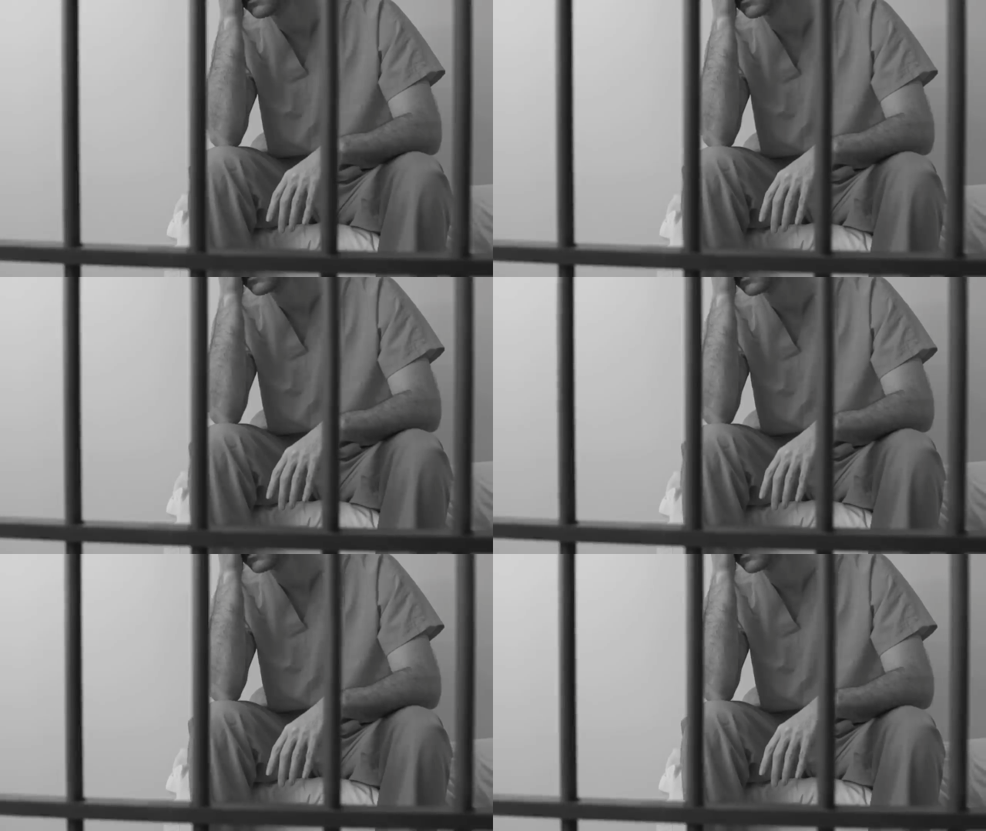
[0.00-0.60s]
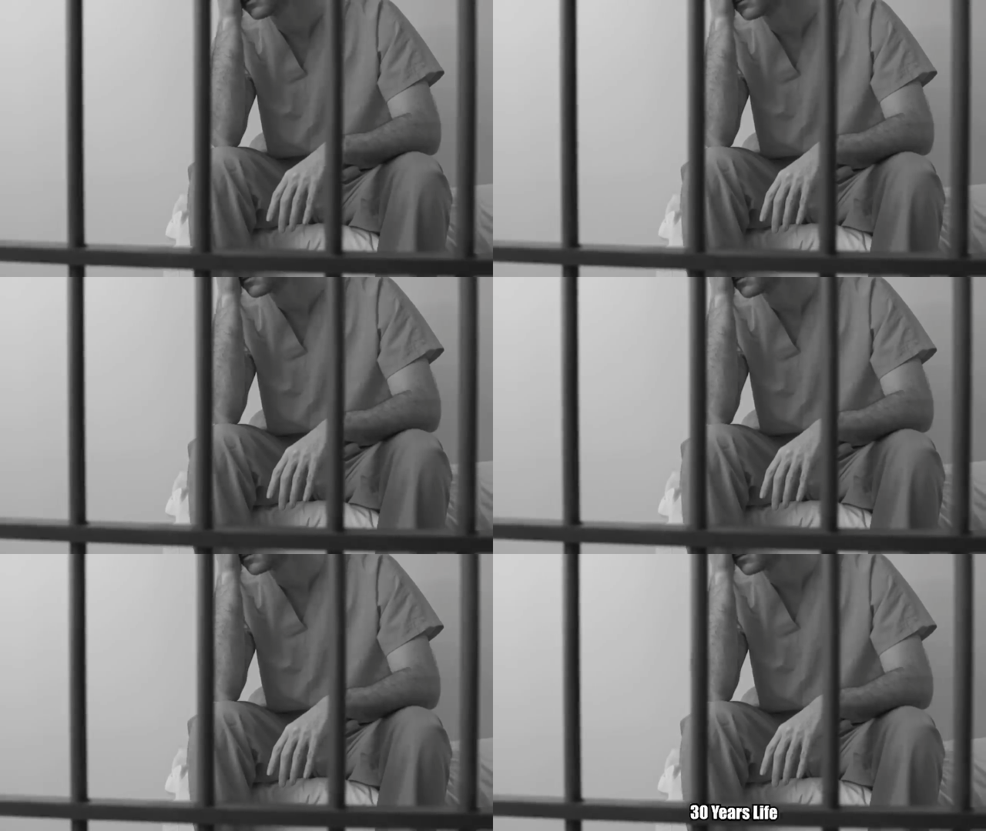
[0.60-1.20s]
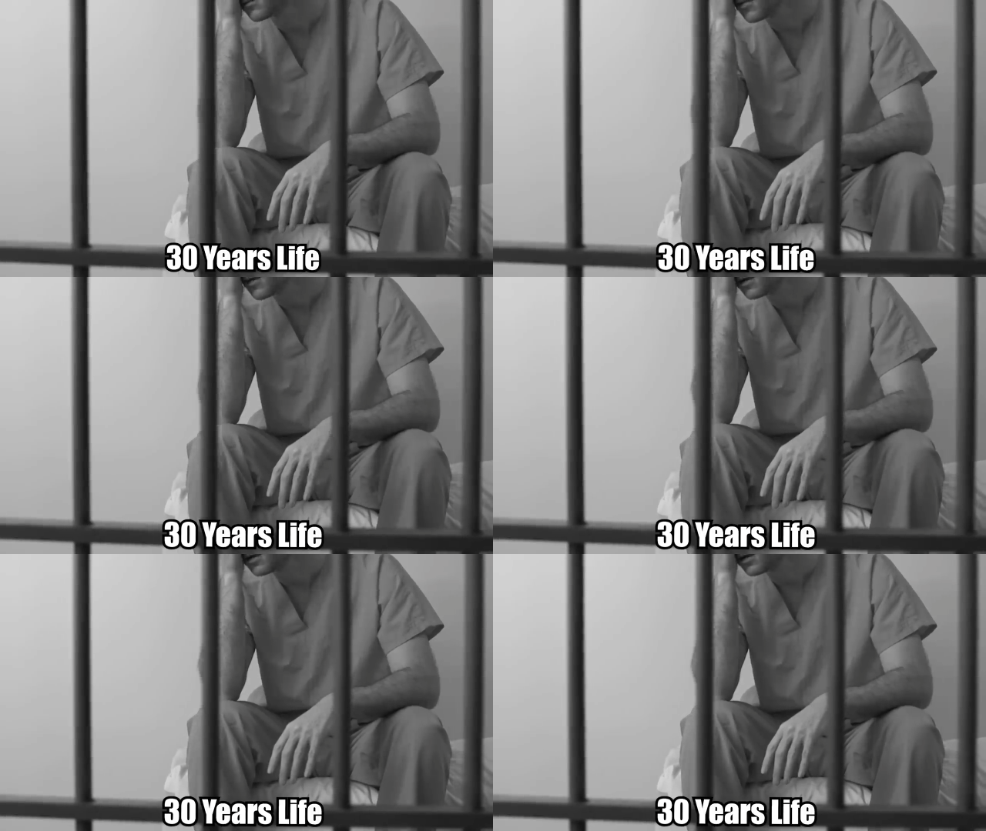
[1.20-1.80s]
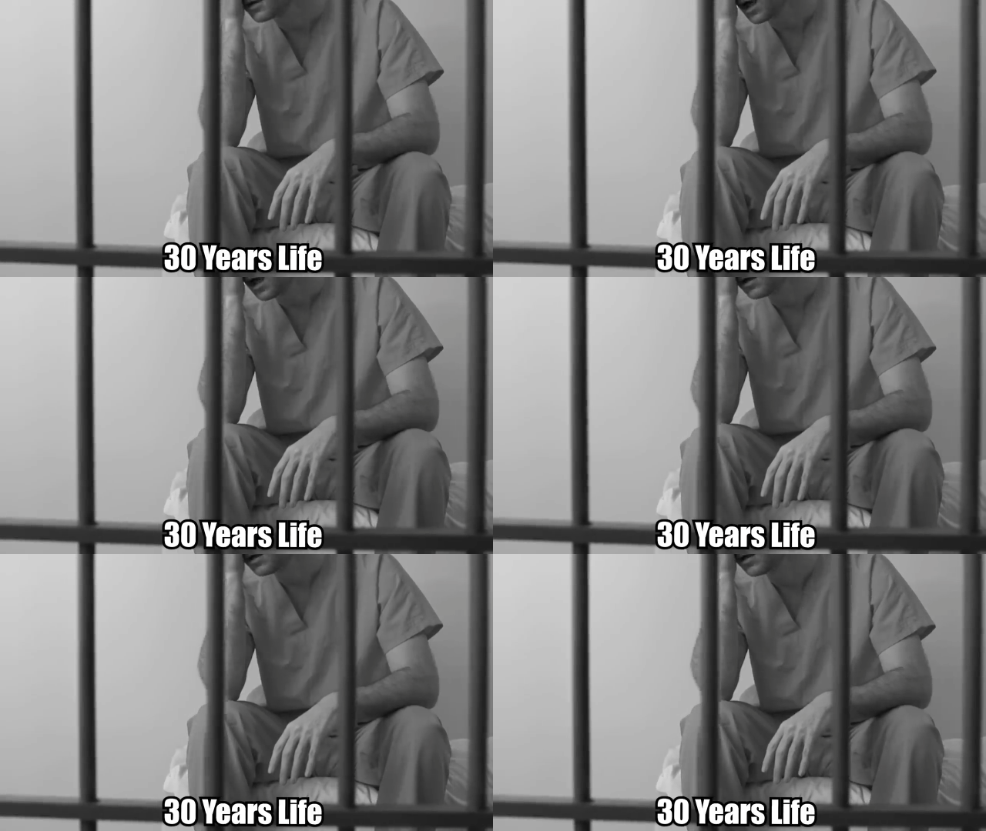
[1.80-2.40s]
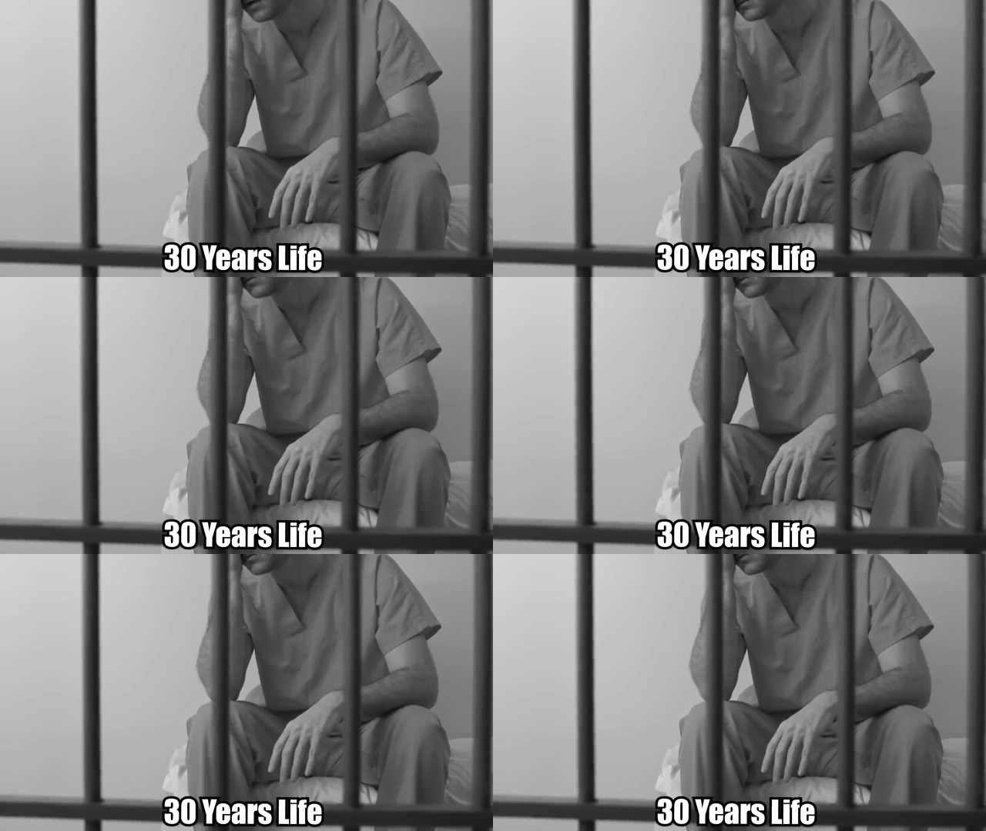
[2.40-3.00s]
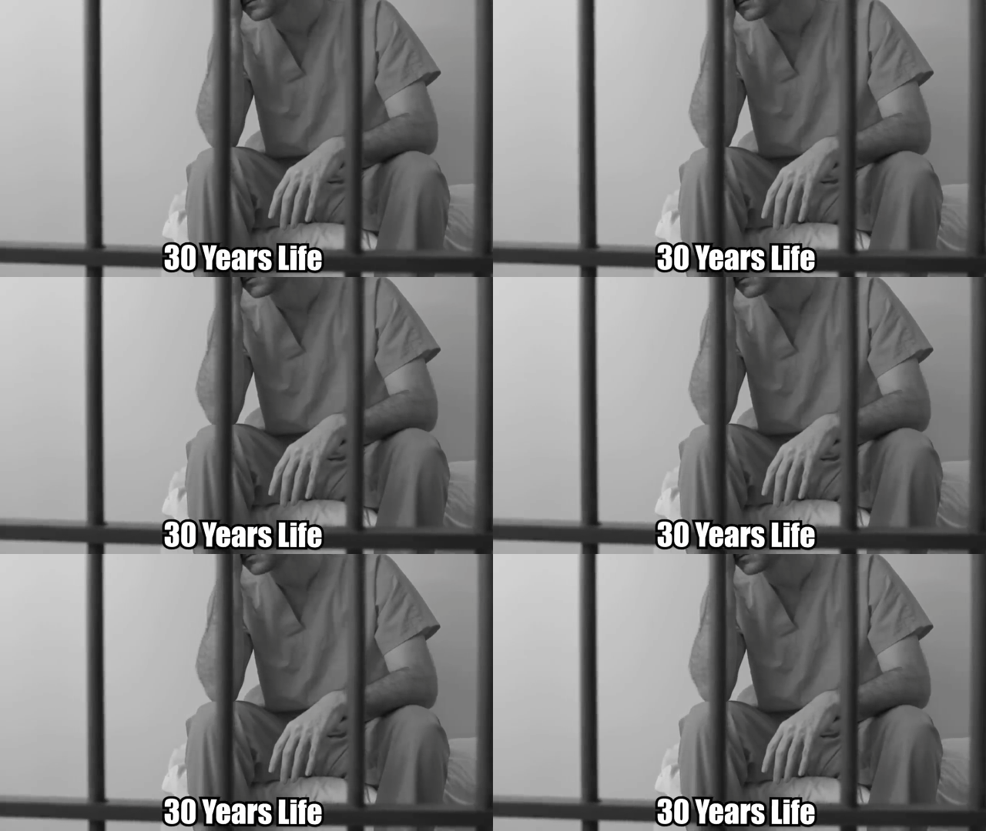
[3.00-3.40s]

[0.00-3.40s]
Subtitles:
[unreadable: no face in view]